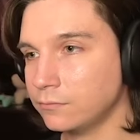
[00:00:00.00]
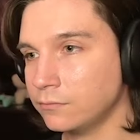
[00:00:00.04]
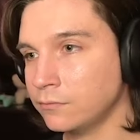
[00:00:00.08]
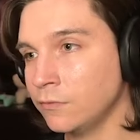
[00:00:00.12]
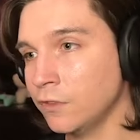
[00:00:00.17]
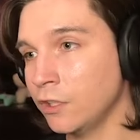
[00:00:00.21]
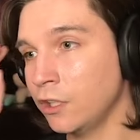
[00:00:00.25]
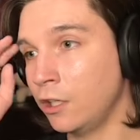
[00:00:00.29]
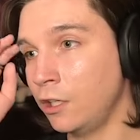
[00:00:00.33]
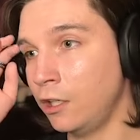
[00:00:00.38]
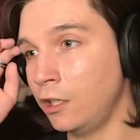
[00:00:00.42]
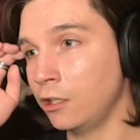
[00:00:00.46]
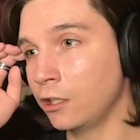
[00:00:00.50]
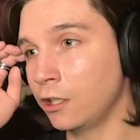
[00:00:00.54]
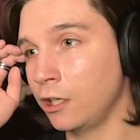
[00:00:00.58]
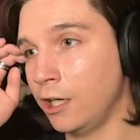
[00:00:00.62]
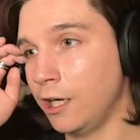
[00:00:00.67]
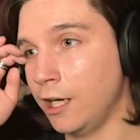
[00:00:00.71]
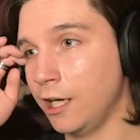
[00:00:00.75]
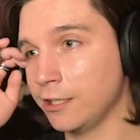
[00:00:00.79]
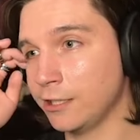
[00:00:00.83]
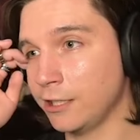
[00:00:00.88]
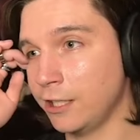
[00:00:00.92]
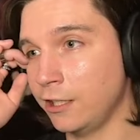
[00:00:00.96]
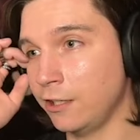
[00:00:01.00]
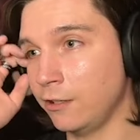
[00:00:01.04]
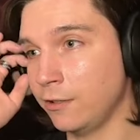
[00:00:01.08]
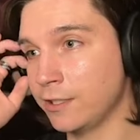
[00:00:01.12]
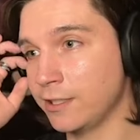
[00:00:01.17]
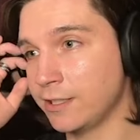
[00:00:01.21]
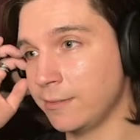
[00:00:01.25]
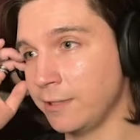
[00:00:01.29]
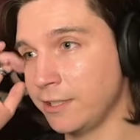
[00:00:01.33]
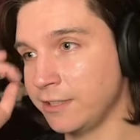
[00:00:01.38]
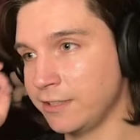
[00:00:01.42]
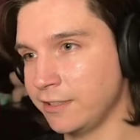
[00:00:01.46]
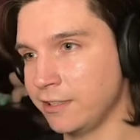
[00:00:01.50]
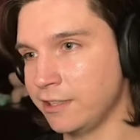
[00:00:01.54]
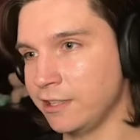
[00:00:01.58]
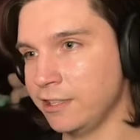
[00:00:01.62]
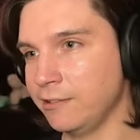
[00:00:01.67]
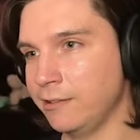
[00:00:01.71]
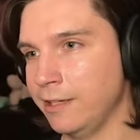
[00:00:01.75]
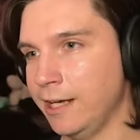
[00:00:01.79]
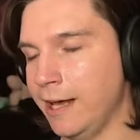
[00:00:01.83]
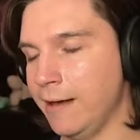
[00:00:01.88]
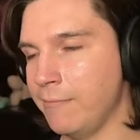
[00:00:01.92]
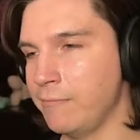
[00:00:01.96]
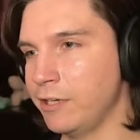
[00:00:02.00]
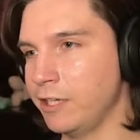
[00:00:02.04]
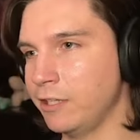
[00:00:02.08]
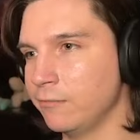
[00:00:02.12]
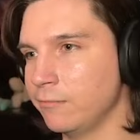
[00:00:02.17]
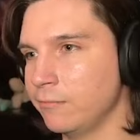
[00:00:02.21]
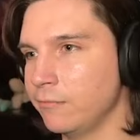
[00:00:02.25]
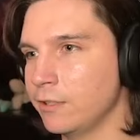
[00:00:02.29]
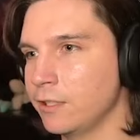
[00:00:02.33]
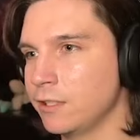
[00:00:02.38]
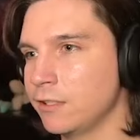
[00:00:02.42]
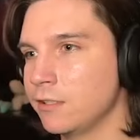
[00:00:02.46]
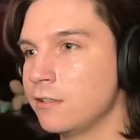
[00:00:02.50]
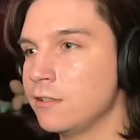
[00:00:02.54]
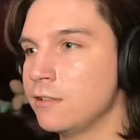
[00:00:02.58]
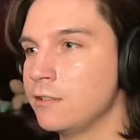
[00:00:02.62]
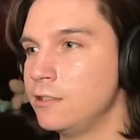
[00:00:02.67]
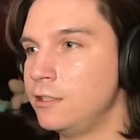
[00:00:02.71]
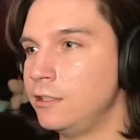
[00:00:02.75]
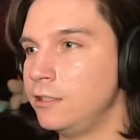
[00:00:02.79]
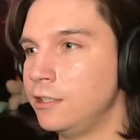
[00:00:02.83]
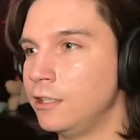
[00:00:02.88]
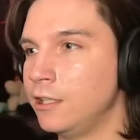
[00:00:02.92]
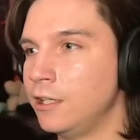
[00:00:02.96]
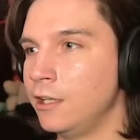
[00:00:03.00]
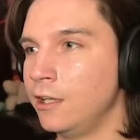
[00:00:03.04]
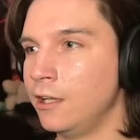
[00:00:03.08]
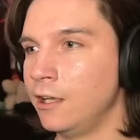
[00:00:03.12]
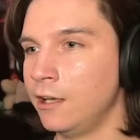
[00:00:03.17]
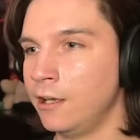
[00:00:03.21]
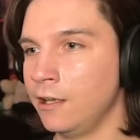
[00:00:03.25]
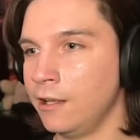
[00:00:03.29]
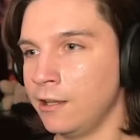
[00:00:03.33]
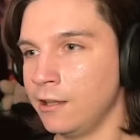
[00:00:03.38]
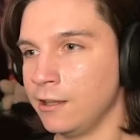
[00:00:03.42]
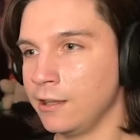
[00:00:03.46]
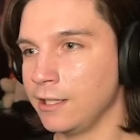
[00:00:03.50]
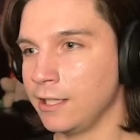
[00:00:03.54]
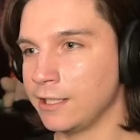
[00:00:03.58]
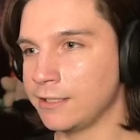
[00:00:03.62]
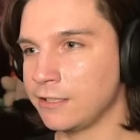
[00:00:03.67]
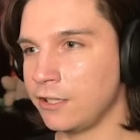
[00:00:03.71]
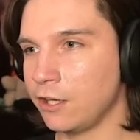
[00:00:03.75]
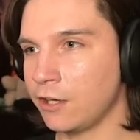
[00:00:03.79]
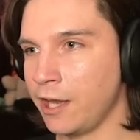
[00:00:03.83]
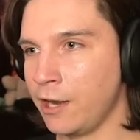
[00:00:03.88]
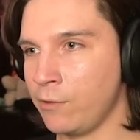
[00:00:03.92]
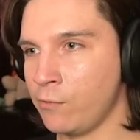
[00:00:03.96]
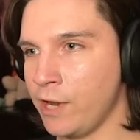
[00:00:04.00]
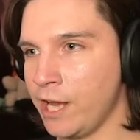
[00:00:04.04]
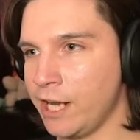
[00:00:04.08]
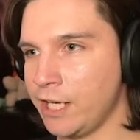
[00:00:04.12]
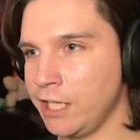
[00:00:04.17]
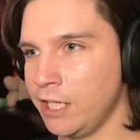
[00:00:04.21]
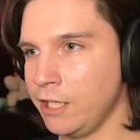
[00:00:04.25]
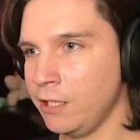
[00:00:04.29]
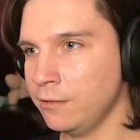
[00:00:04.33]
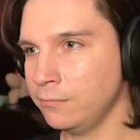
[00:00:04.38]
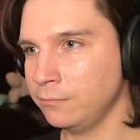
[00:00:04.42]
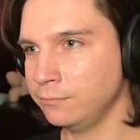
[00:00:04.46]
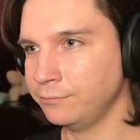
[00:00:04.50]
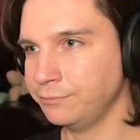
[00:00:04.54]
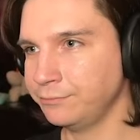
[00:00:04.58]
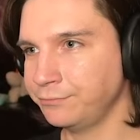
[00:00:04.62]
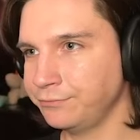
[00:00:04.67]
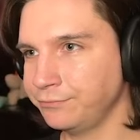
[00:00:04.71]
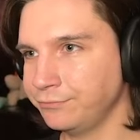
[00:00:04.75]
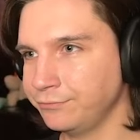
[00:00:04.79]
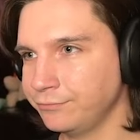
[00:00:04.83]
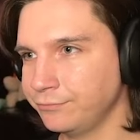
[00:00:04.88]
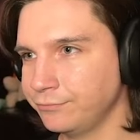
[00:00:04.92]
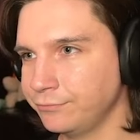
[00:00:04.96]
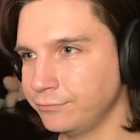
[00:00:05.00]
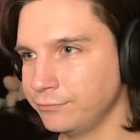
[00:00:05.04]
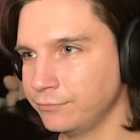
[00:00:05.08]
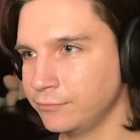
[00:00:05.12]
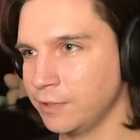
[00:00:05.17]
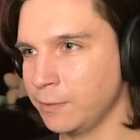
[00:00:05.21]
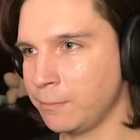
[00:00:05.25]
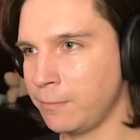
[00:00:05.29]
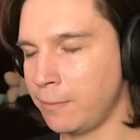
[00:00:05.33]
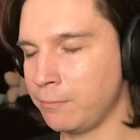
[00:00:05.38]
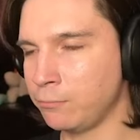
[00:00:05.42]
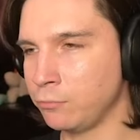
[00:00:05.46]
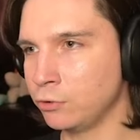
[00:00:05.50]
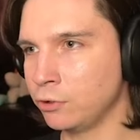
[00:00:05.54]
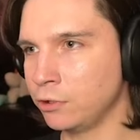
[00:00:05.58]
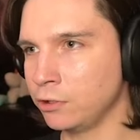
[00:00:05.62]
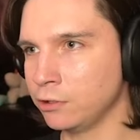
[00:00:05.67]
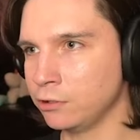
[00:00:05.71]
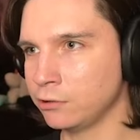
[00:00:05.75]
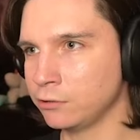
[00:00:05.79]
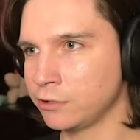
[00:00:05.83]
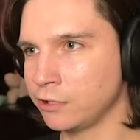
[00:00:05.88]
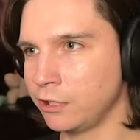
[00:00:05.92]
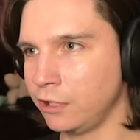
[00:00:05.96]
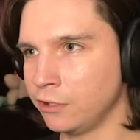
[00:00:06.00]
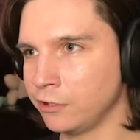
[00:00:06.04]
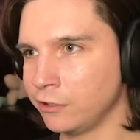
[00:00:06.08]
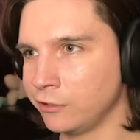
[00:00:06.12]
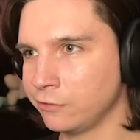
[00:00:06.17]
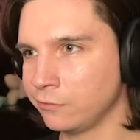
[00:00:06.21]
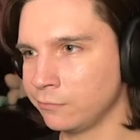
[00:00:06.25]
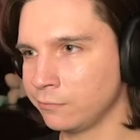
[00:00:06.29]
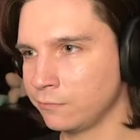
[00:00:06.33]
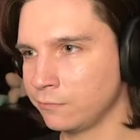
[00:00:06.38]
Oh gosh, I know what's about to happen. Let's all get ready. Come on, Boogaloo, Soyeon.